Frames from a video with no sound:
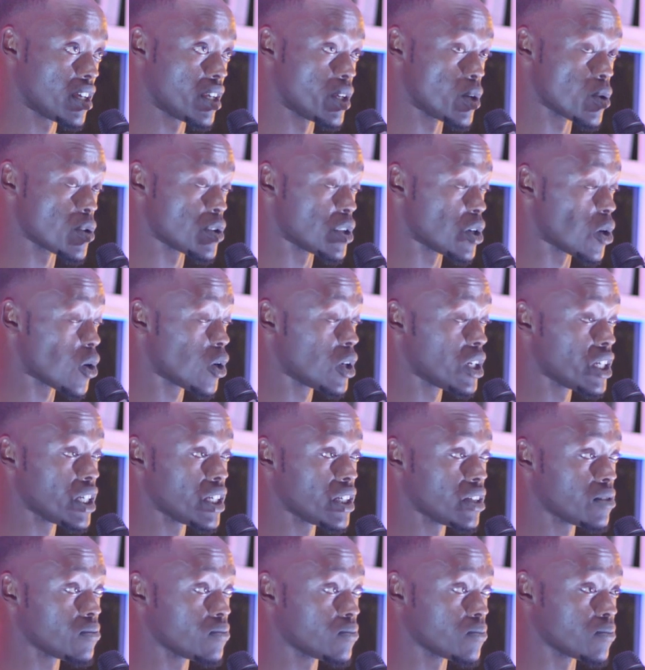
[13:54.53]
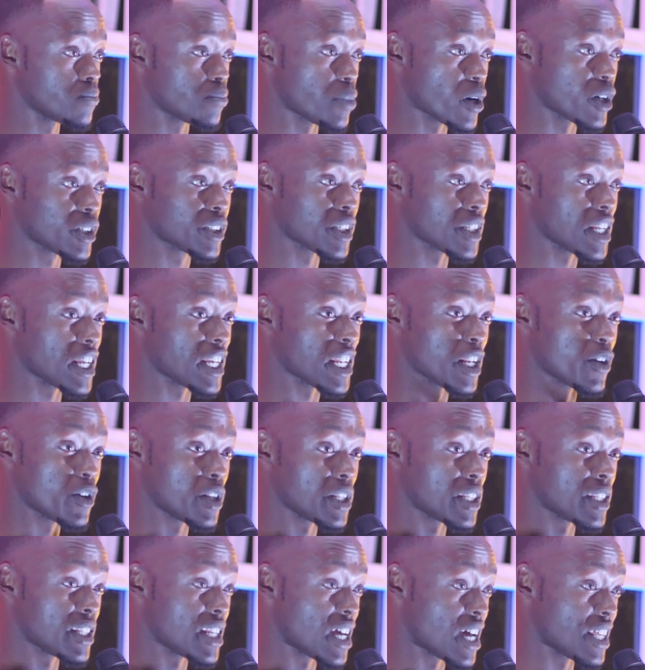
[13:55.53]
You were the only person
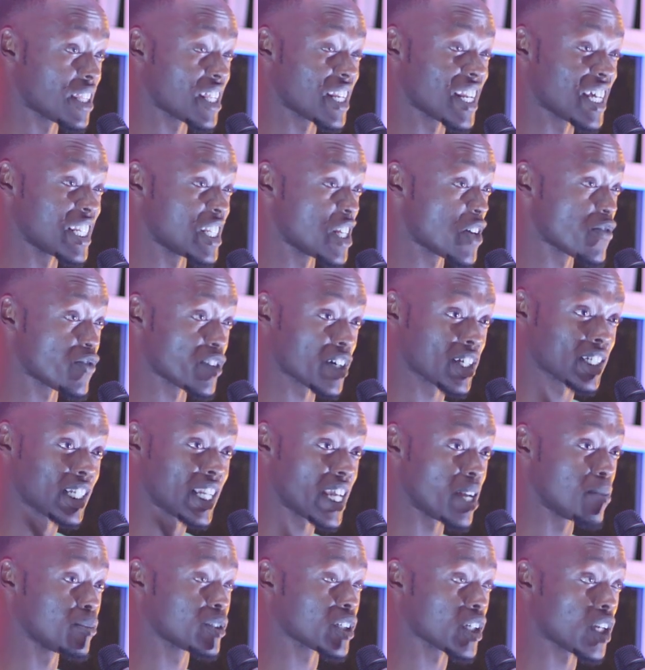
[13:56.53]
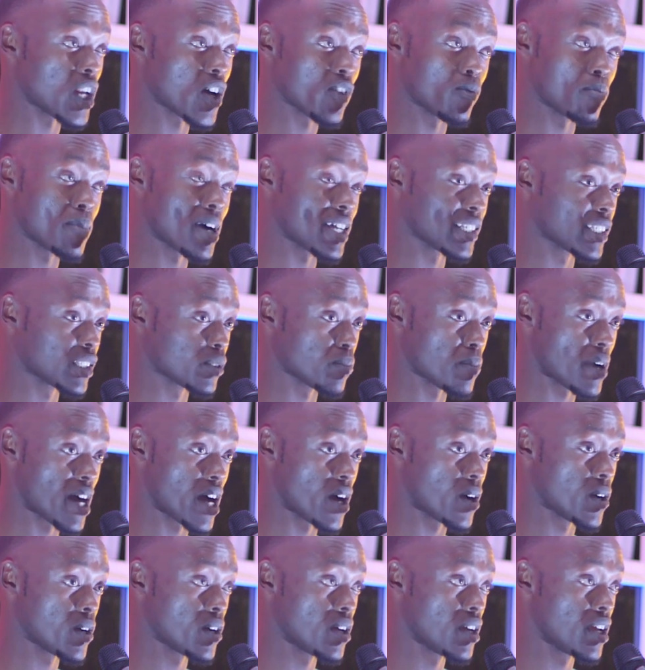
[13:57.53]
that I'd ever claimed to love my
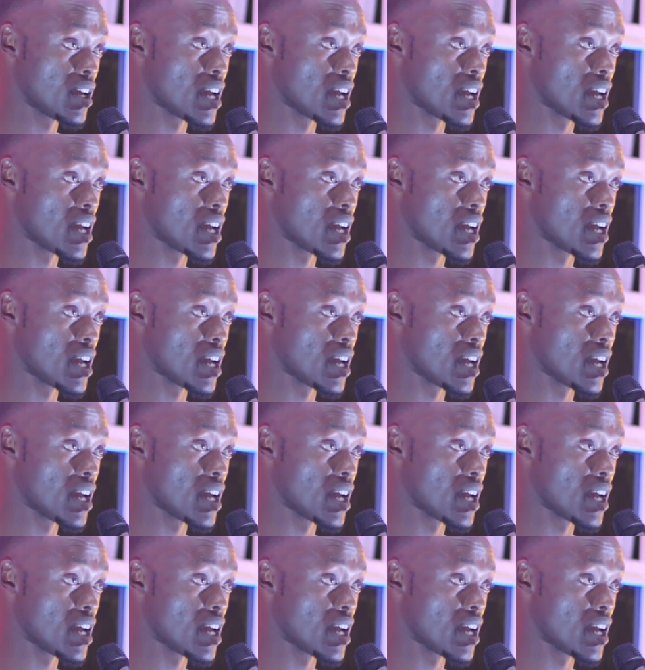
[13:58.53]
smile.